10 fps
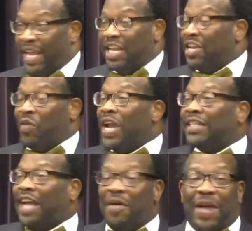And then we
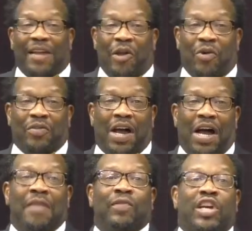ain't talking about no
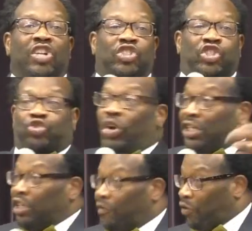uh,
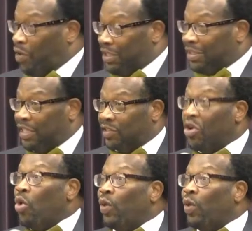constructive criticism,